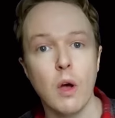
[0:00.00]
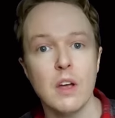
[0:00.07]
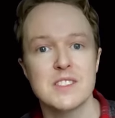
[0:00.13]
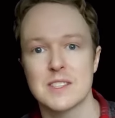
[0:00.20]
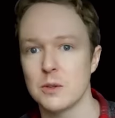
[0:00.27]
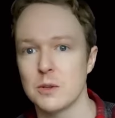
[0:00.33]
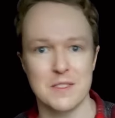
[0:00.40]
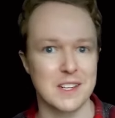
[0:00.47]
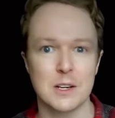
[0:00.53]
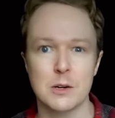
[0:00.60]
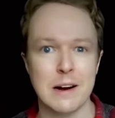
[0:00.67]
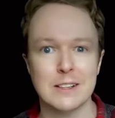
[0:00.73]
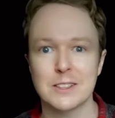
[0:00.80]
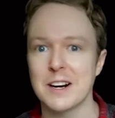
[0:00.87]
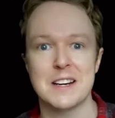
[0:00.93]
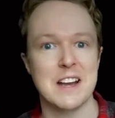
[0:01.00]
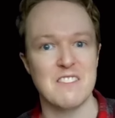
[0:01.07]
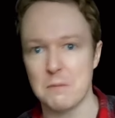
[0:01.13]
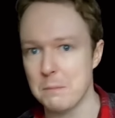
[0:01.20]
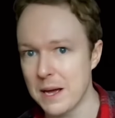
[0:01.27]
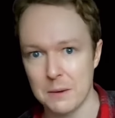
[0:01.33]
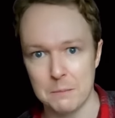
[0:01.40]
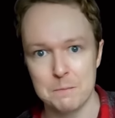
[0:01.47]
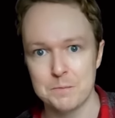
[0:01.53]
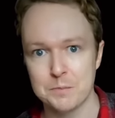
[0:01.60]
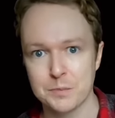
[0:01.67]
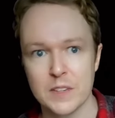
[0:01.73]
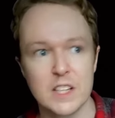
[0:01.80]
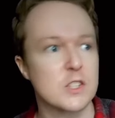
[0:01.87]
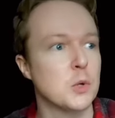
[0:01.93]
was though, the director had never met him,
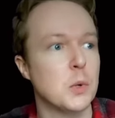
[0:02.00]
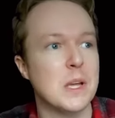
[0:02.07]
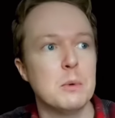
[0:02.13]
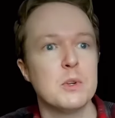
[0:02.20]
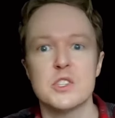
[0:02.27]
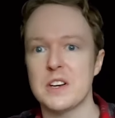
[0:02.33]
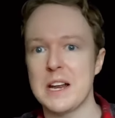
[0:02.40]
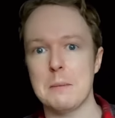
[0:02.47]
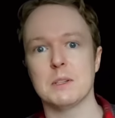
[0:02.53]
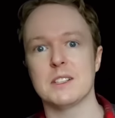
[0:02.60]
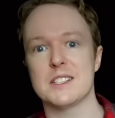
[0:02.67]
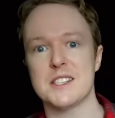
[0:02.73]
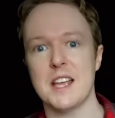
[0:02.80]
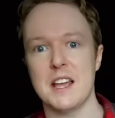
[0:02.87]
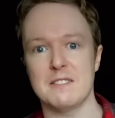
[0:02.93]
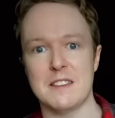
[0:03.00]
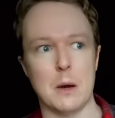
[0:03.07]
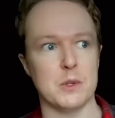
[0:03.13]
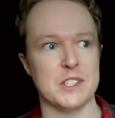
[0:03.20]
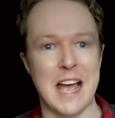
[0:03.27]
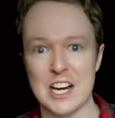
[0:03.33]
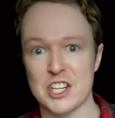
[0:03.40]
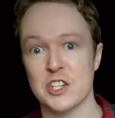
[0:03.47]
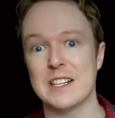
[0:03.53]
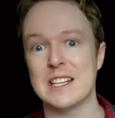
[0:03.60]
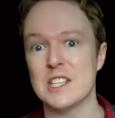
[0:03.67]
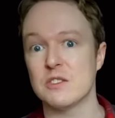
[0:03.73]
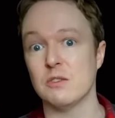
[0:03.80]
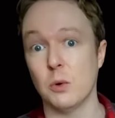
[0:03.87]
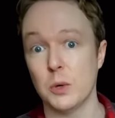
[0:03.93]
so he was unable to say if that was actually his